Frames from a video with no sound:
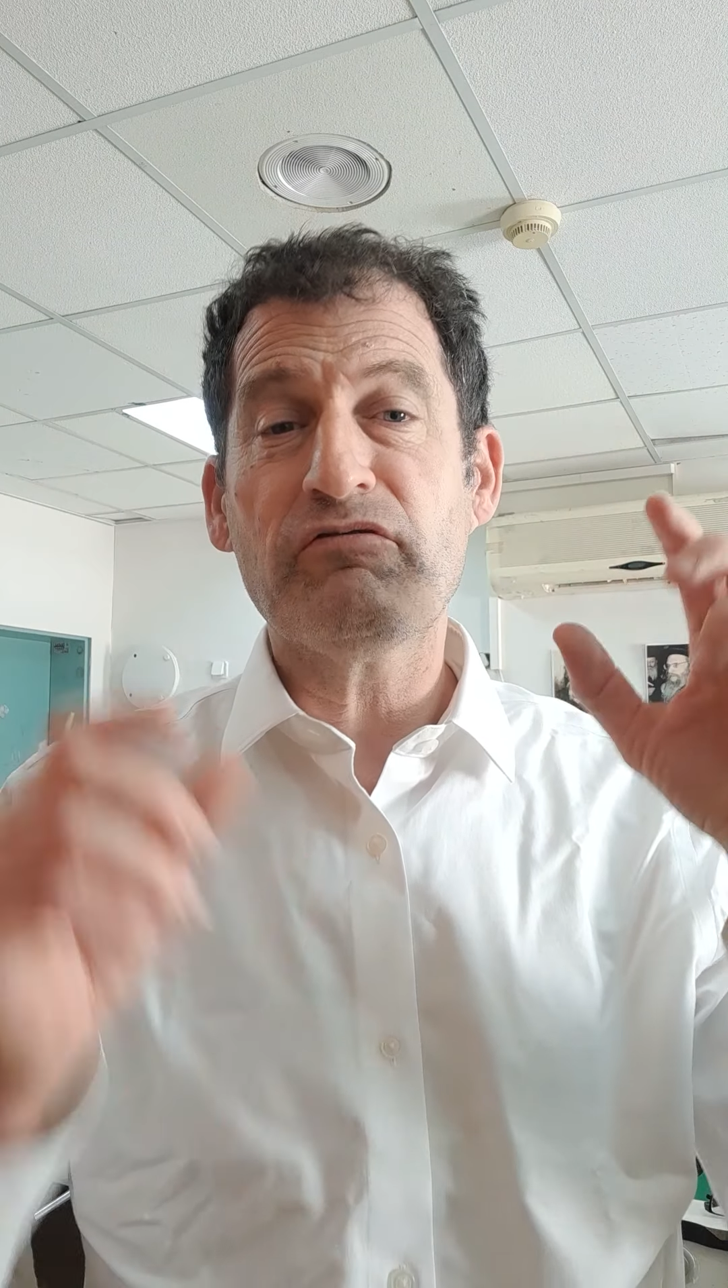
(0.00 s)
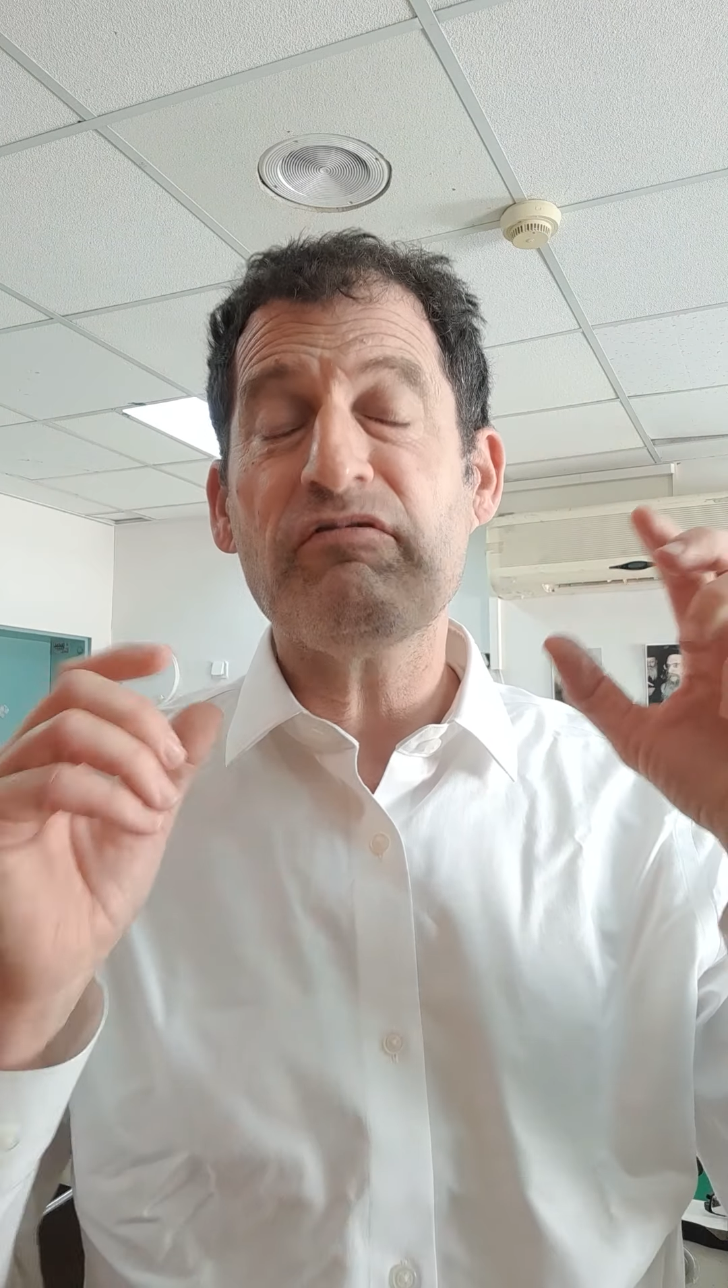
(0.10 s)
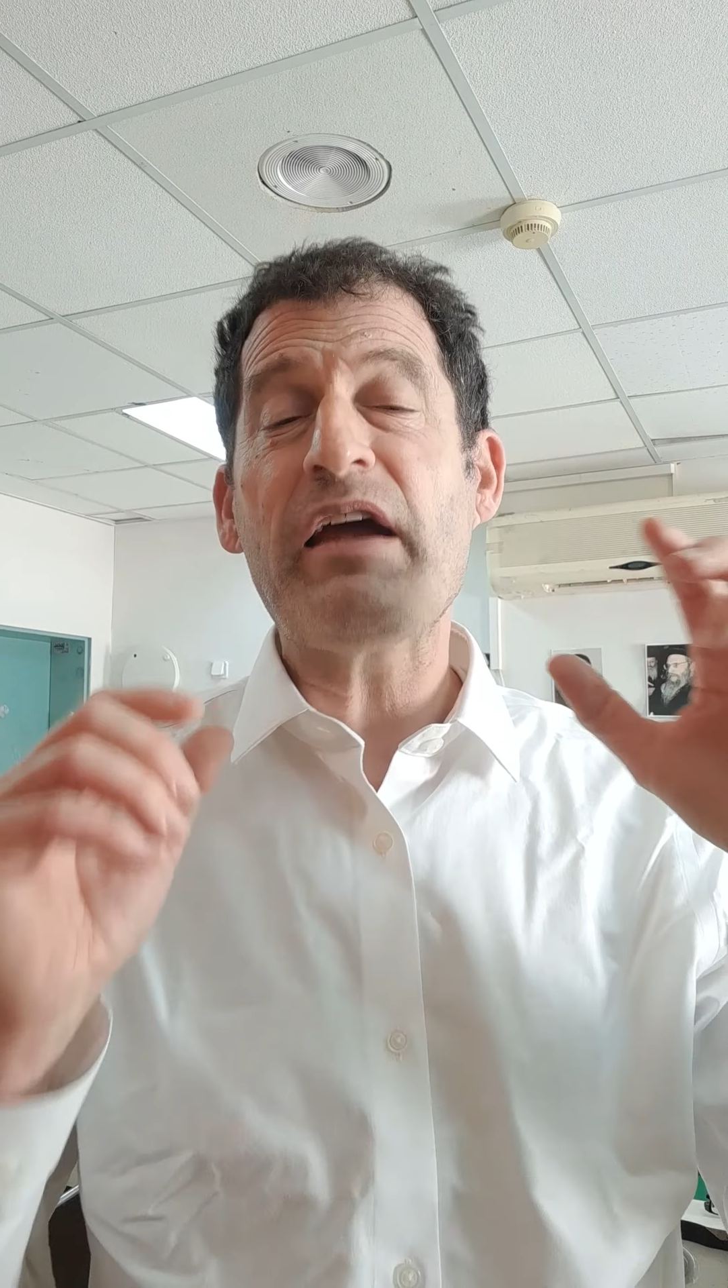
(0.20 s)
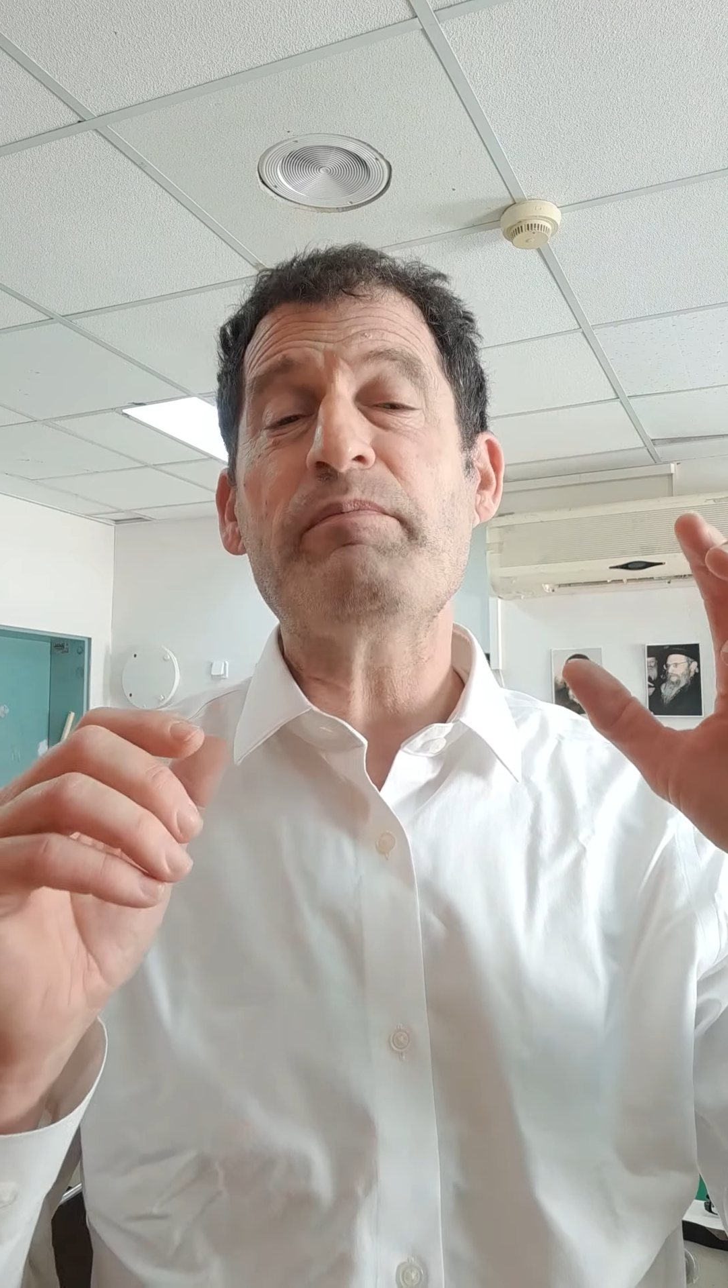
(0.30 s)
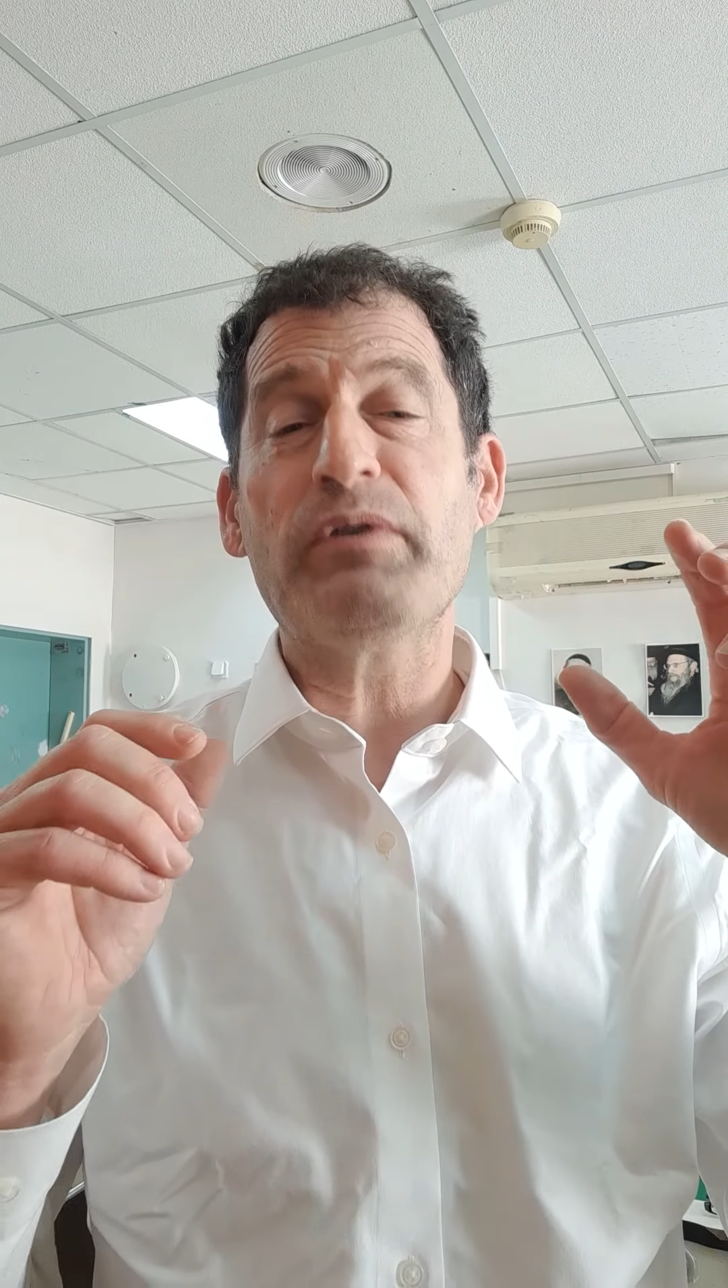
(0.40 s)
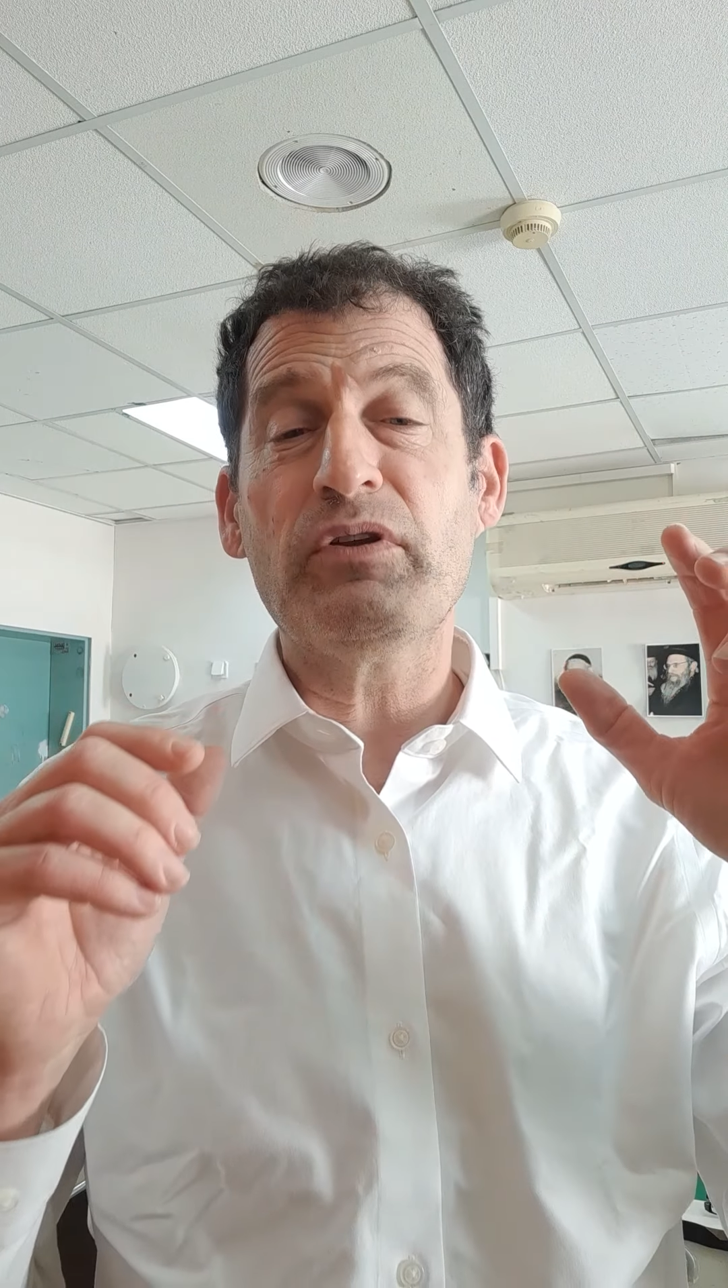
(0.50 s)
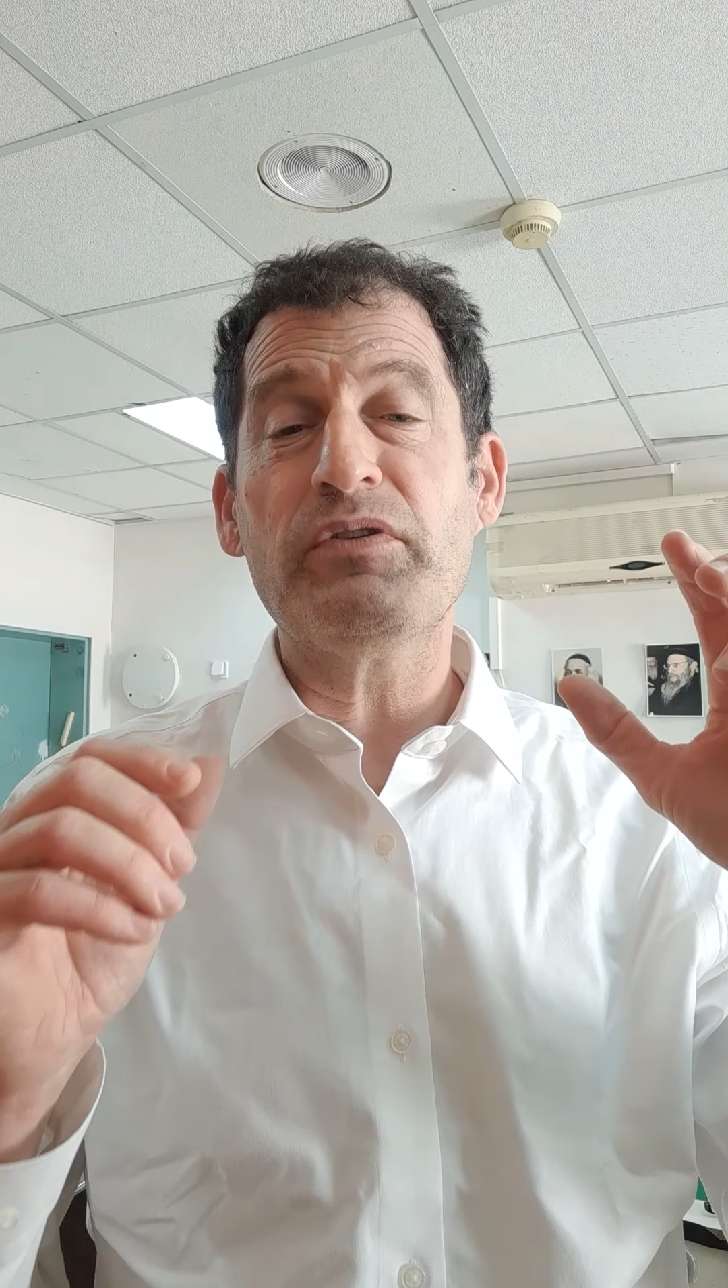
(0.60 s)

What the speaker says: right below